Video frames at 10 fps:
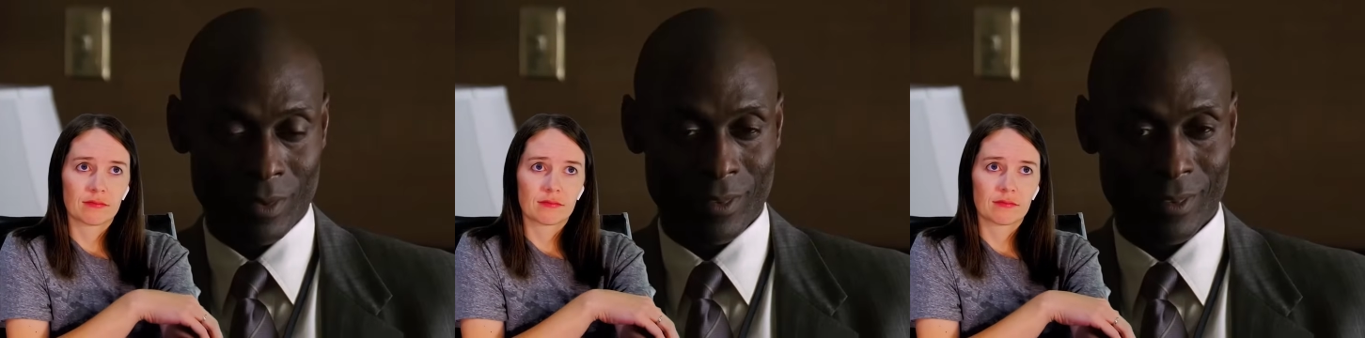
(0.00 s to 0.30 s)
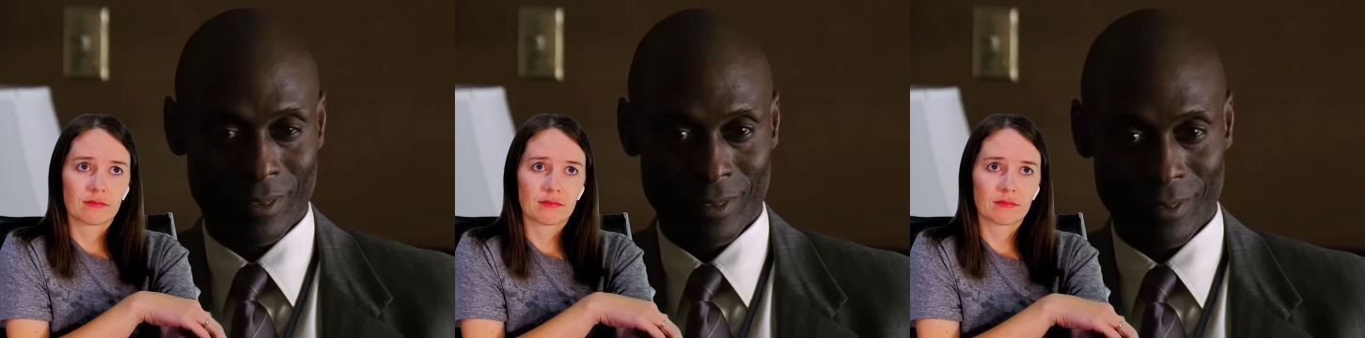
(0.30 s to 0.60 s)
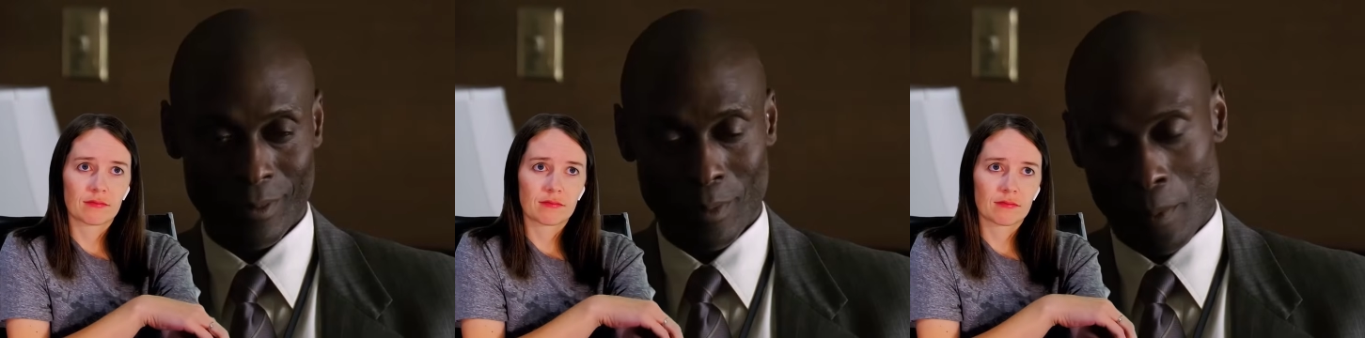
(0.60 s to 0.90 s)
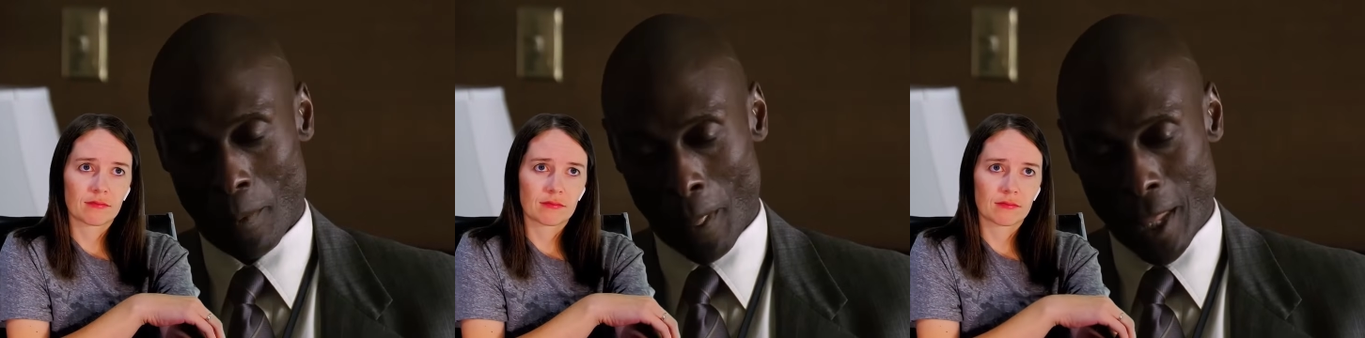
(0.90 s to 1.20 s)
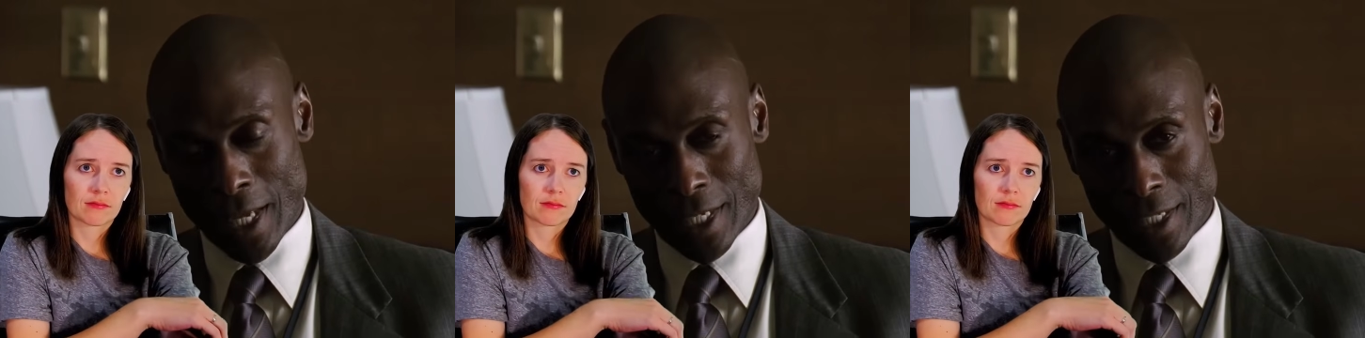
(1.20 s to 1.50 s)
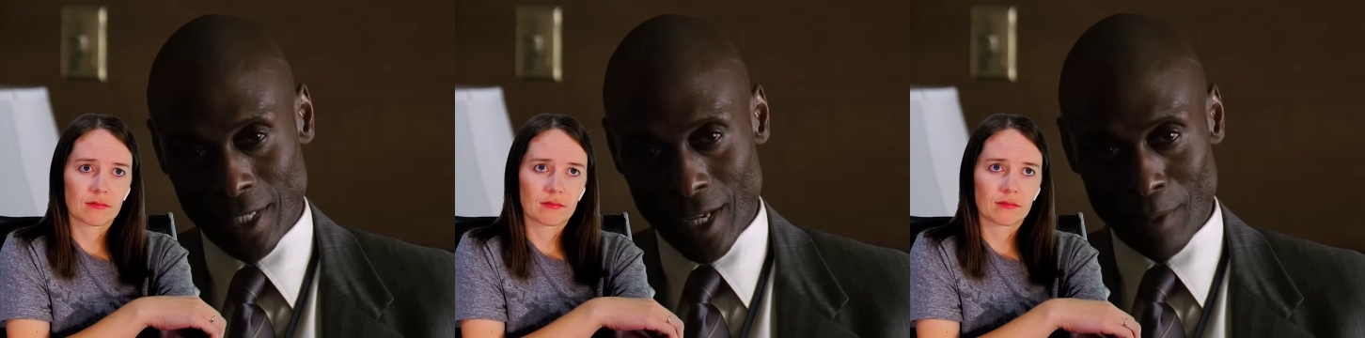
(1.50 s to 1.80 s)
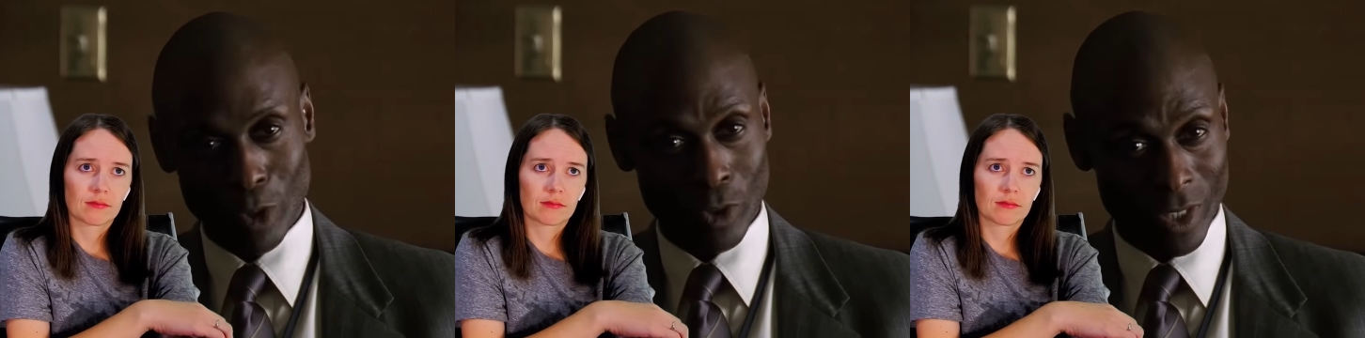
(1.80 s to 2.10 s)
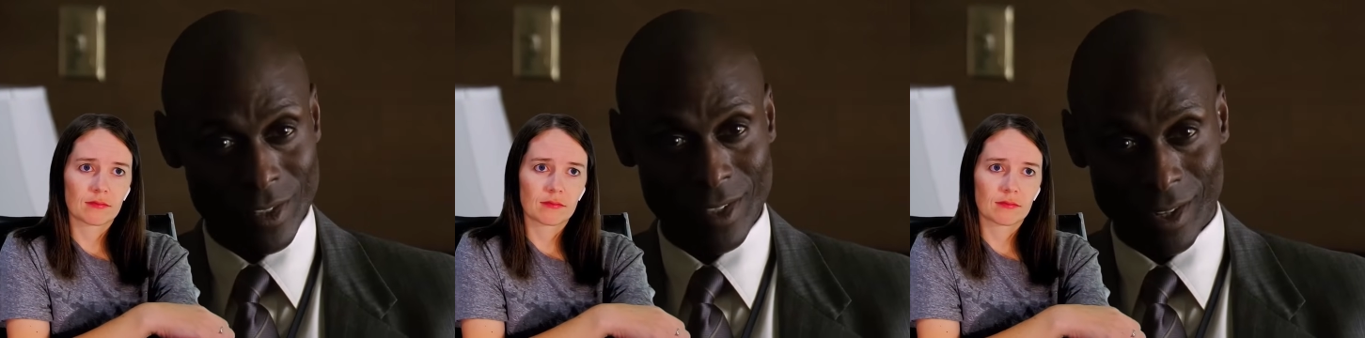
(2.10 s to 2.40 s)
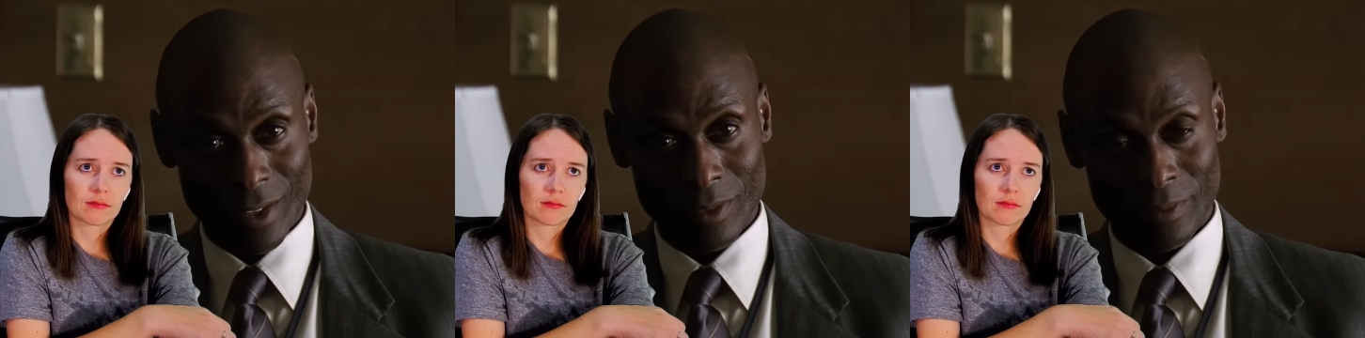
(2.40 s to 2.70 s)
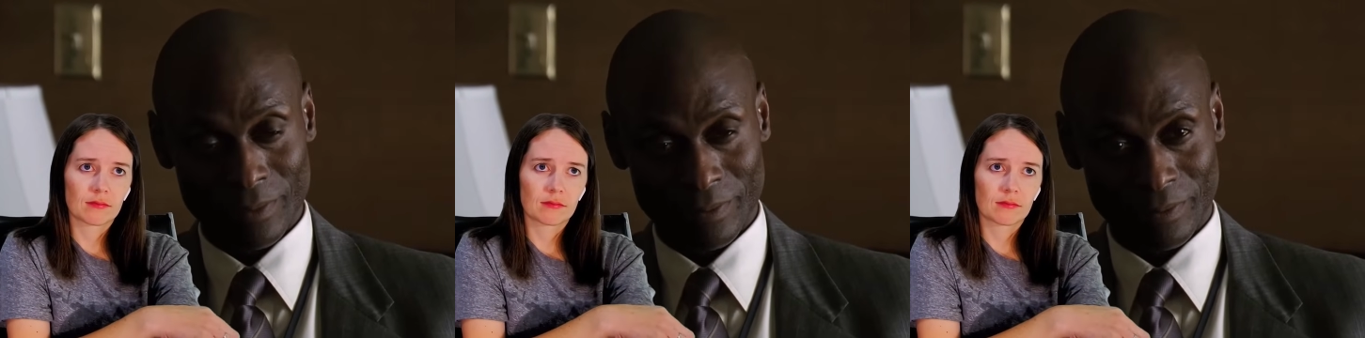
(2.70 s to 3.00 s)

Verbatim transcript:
Speaker 1: Politically, I mean. I'm learning as I go.